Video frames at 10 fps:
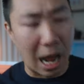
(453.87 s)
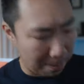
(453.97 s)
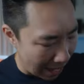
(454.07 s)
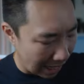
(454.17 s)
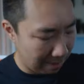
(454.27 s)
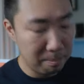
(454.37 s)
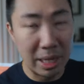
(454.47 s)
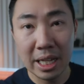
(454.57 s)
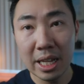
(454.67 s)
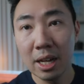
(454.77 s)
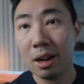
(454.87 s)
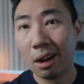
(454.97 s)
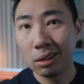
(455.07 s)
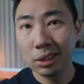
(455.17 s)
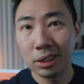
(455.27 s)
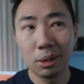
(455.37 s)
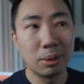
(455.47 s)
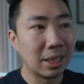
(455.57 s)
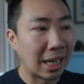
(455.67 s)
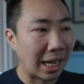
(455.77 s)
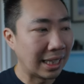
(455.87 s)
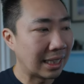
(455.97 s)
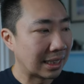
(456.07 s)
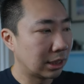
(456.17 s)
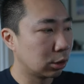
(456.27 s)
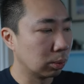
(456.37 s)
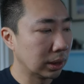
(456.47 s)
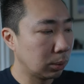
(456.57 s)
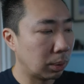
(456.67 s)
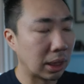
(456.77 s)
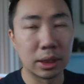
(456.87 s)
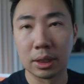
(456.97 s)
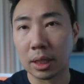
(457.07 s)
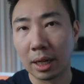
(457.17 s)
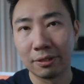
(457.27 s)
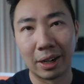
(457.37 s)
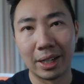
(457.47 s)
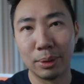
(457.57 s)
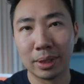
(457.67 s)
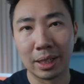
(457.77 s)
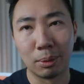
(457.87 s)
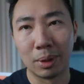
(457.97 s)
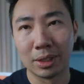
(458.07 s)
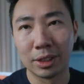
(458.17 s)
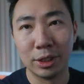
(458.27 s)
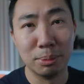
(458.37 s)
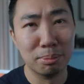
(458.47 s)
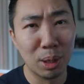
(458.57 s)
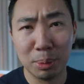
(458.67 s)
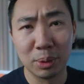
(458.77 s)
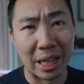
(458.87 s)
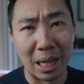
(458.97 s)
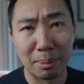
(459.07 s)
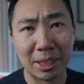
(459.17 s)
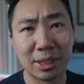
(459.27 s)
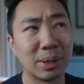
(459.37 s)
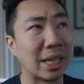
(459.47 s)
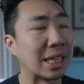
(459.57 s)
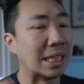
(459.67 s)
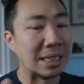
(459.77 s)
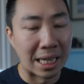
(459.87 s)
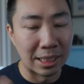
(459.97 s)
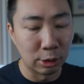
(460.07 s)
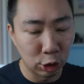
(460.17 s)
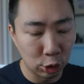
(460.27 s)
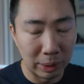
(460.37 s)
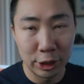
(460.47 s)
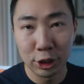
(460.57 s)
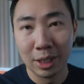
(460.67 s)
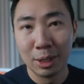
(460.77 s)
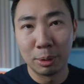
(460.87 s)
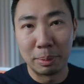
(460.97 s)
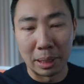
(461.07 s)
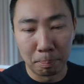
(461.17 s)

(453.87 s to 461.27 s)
iPad mini. Also, I think this is really well designed for anyone that wants to do mobile gaming. So like a Nintendo Switch would be a